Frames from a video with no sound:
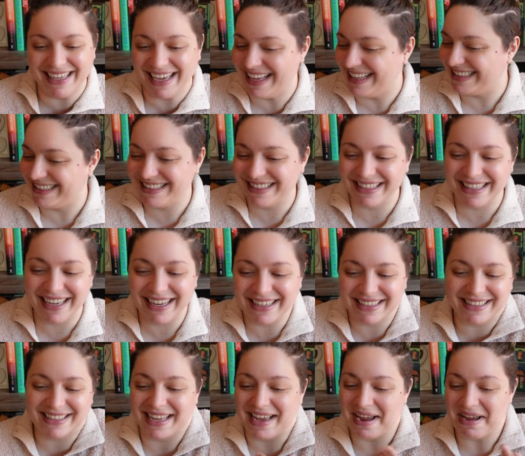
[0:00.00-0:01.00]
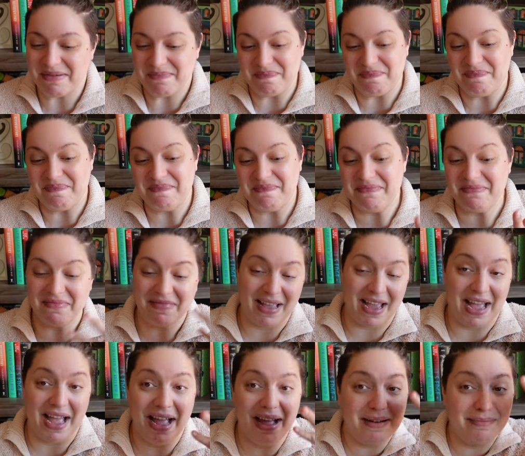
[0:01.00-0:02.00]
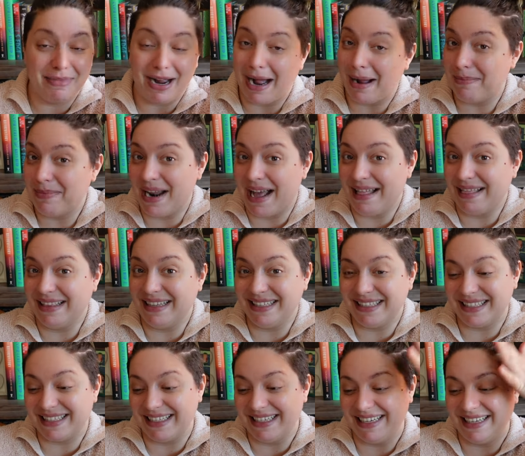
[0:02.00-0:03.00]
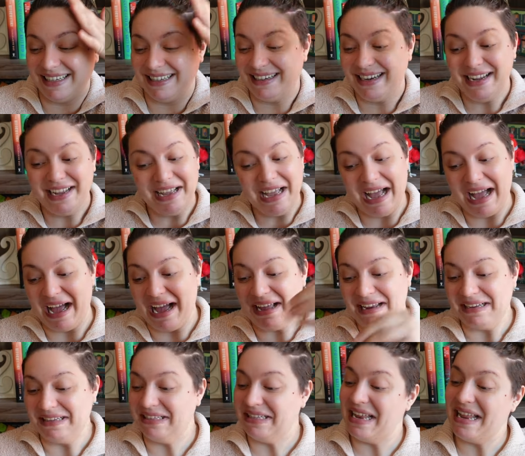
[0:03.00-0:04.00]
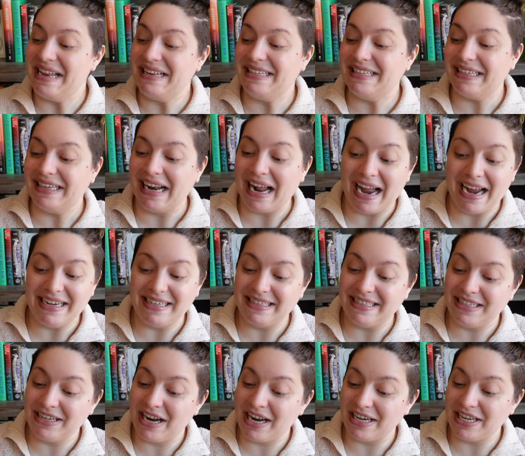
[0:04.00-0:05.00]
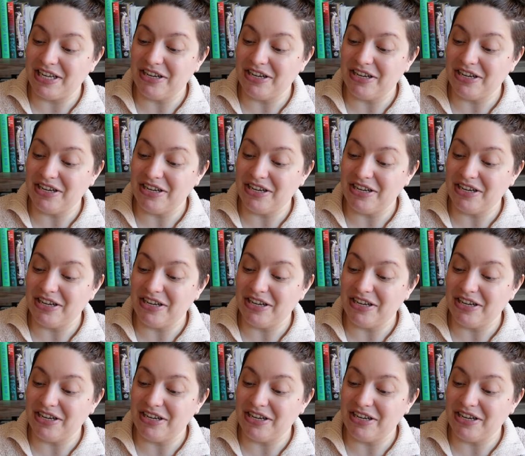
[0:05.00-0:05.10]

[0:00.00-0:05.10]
again, Celaena's like, mm, I, am not listening. I did, I did not